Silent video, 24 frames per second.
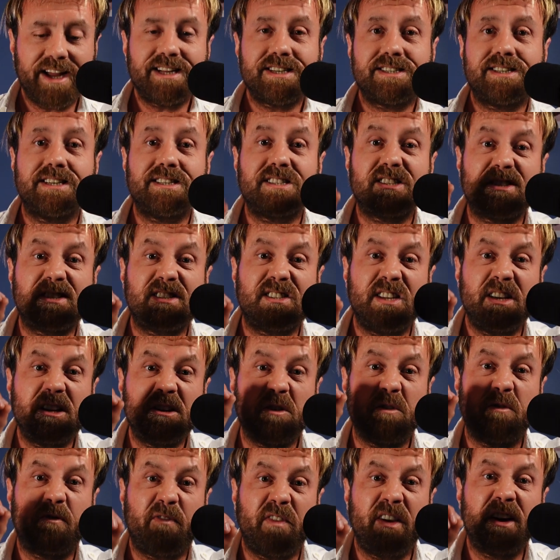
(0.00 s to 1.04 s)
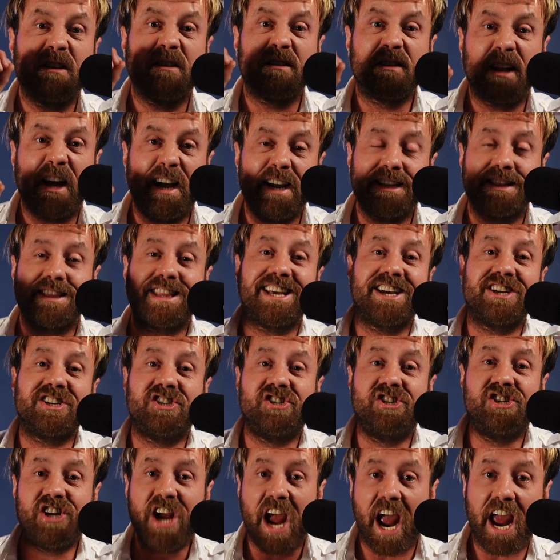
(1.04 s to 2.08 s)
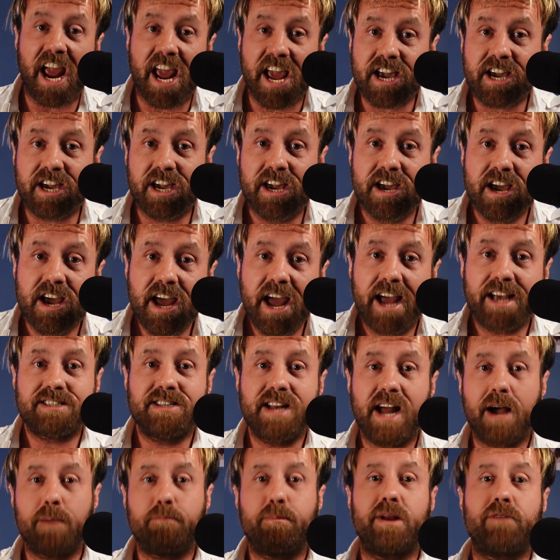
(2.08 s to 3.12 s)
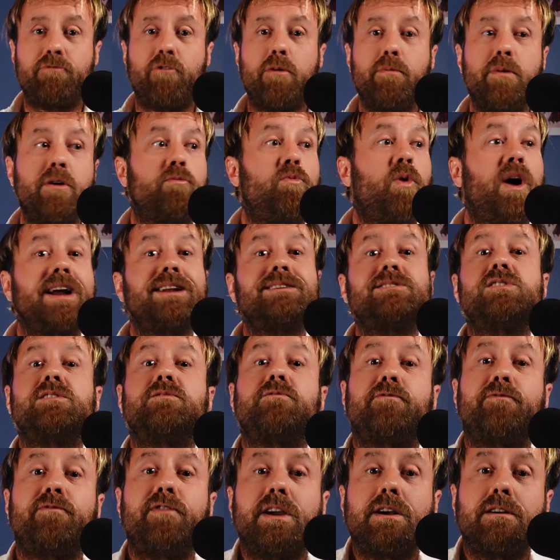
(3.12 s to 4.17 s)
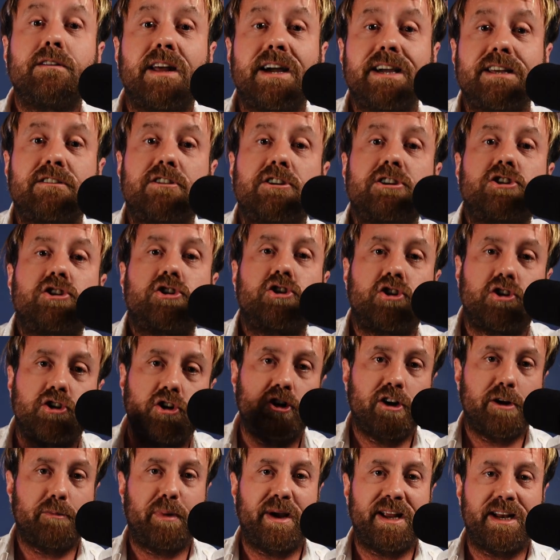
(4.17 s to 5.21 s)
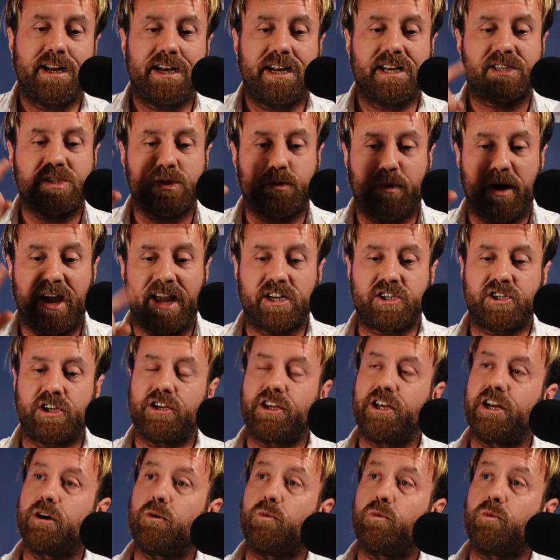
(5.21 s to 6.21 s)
does it still feel like the jank has not been removed? Why does it feel like this should have been an expansion? You know